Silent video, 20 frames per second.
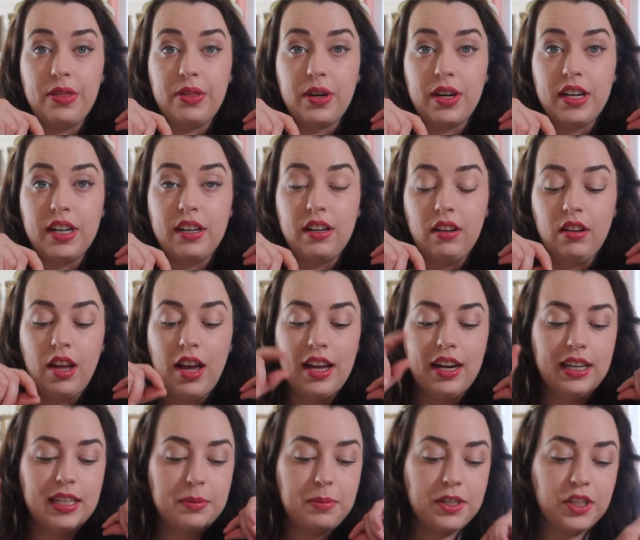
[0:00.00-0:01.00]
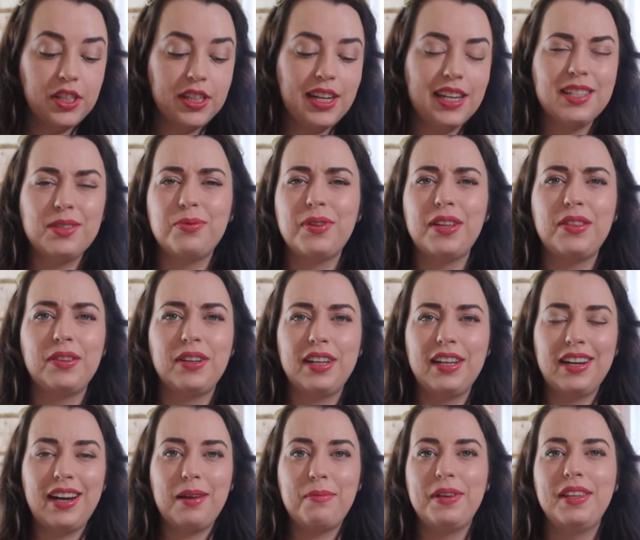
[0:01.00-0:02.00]
threaded a lot, especially because red
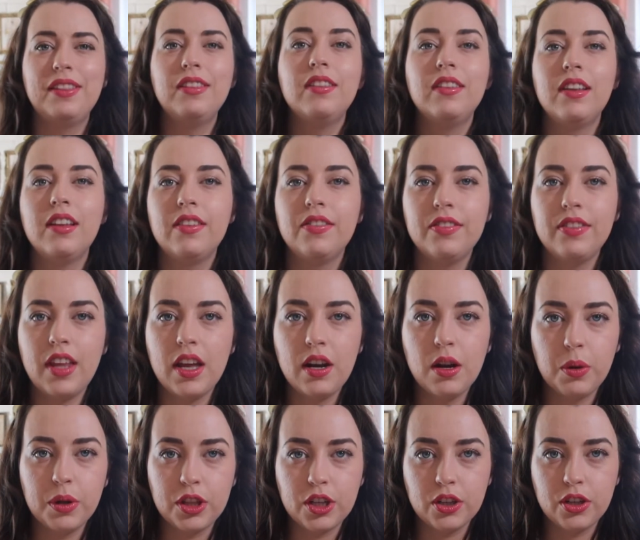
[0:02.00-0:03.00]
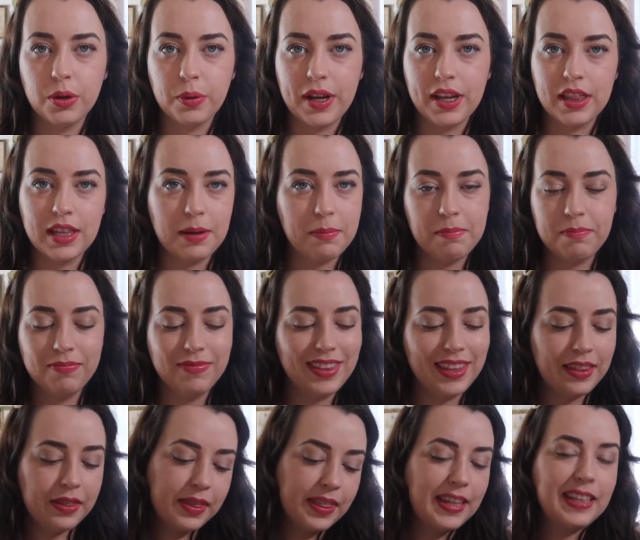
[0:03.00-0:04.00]
threaded, I mean, they know what they're doing.
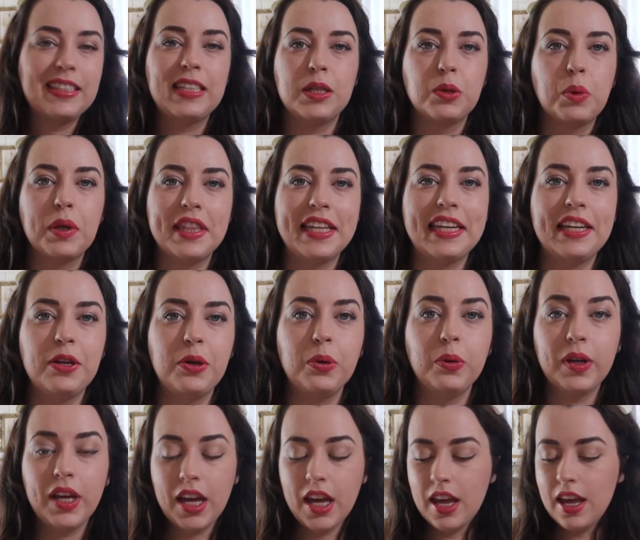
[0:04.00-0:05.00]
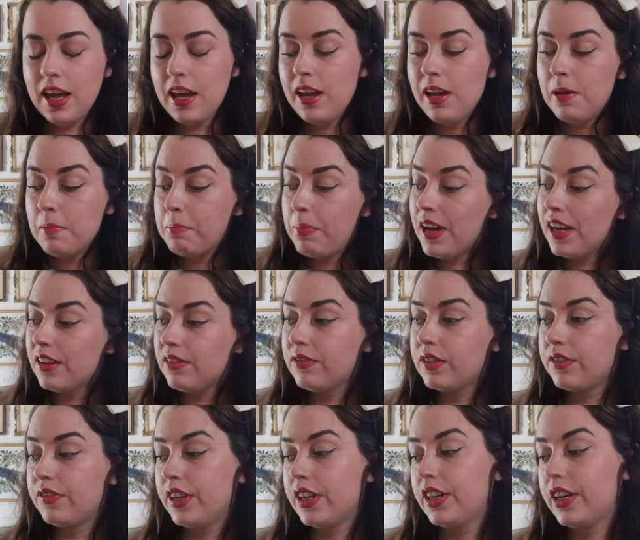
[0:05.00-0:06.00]
This is what they do. But for
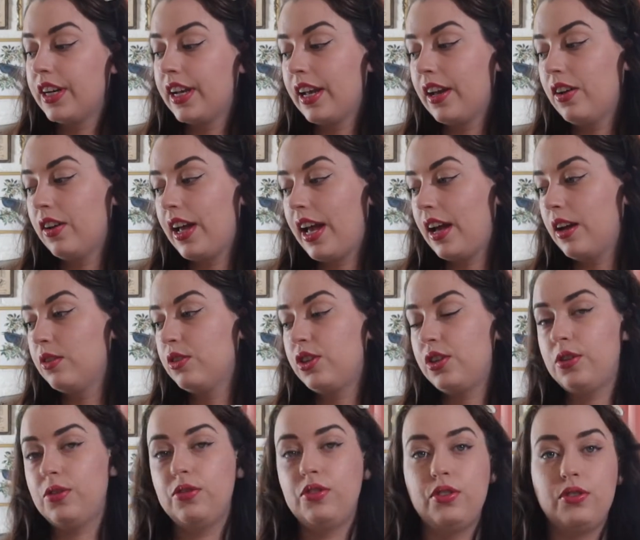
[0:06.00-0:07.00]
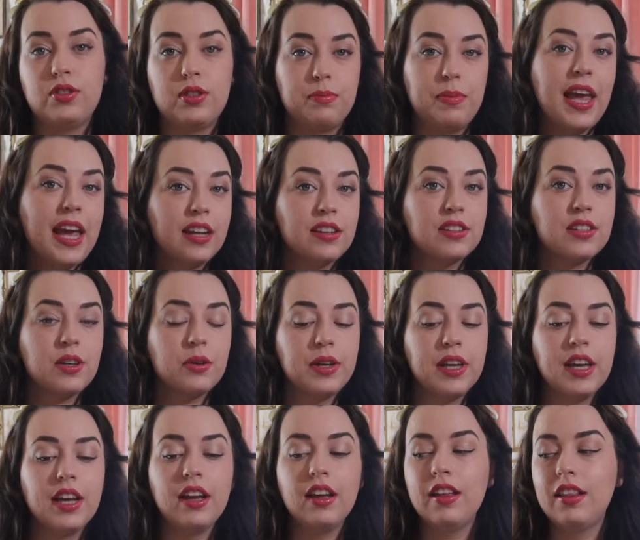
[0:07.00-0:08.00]
figuring out how to do some hand
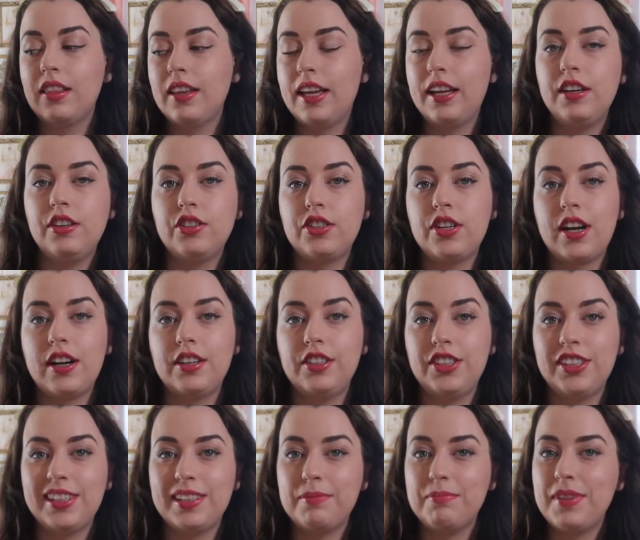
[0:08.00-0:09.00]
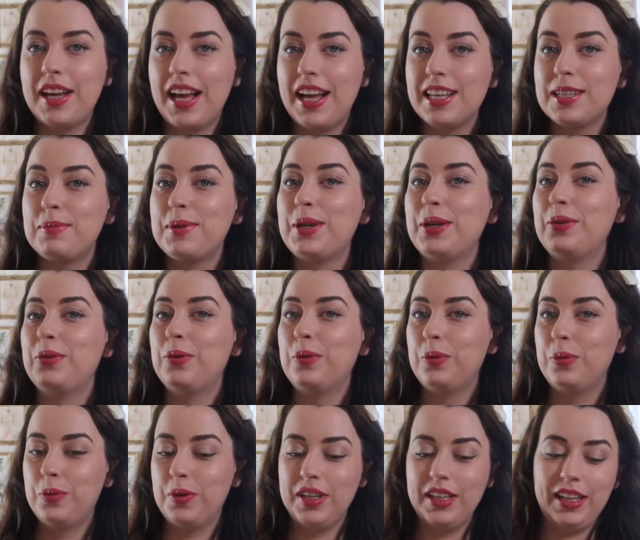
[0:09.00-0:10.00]
sewing, Lady's Stratagem has been
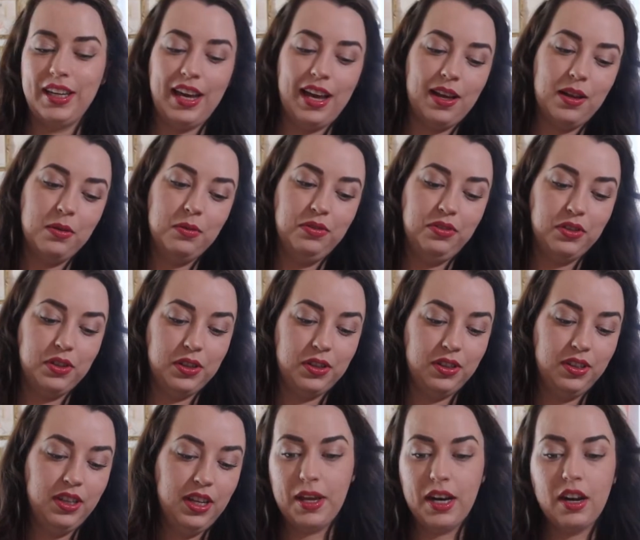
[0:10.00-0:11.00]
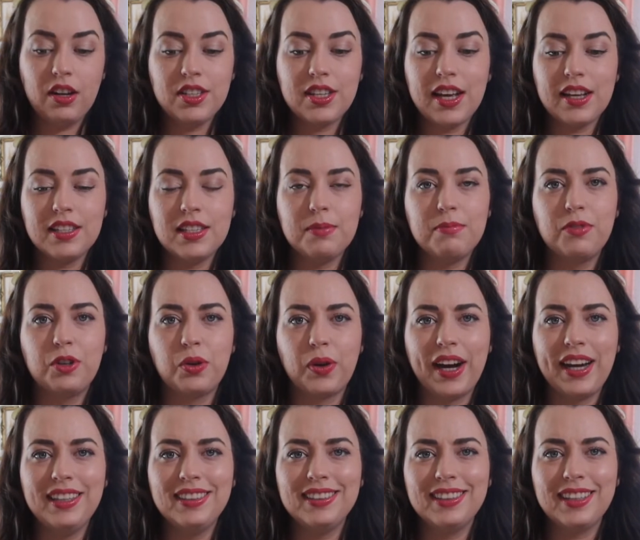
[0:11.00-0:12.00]
really helpful. It also has some
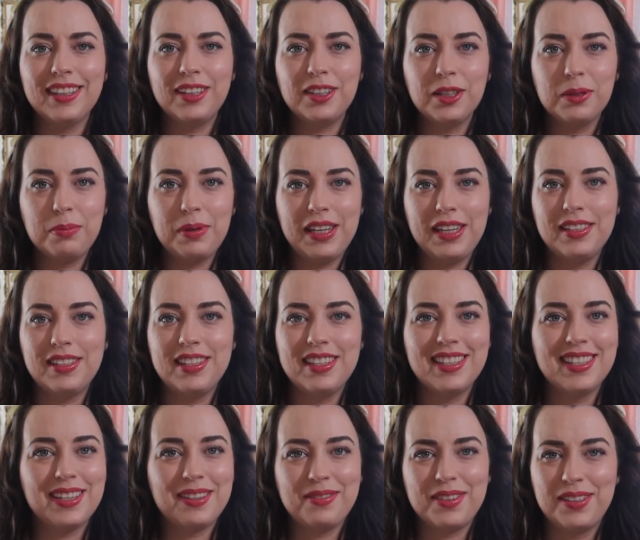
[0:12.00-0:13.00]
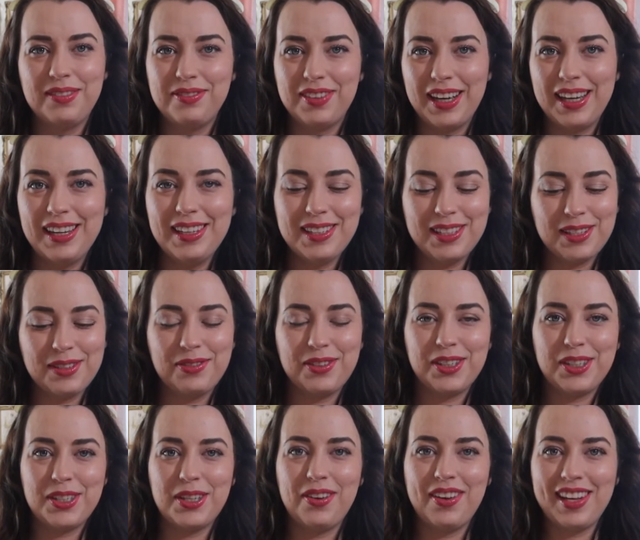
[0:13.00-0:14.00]
great little pieces of advice for
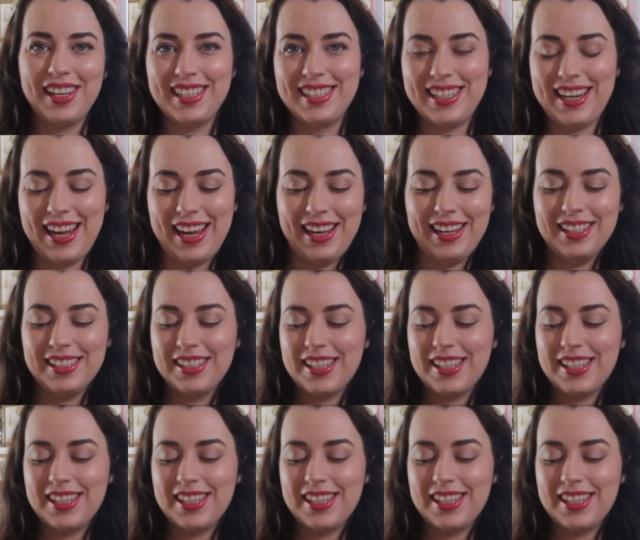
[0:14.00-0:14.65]
sewing stays.